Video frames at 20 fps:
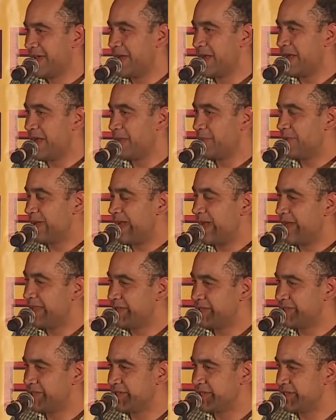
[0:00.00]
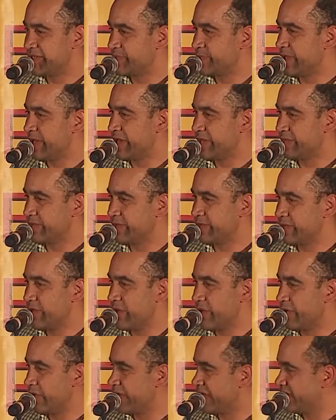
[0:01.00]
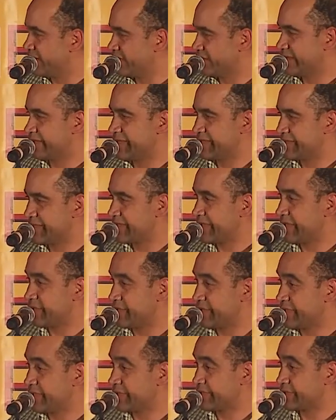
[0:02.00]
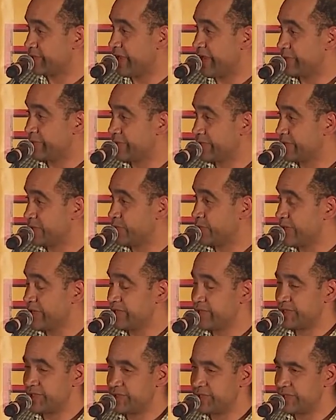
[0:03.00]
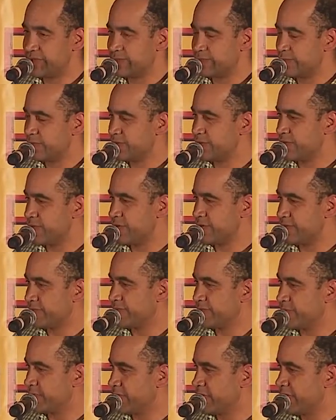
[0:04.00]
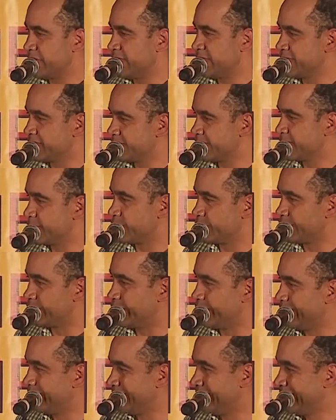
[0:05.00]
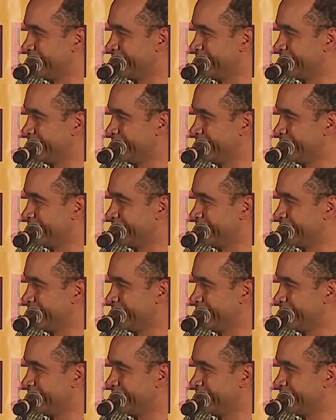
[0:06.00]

Alison, as many of you know, and this is how she described it to me, she just returned from nun school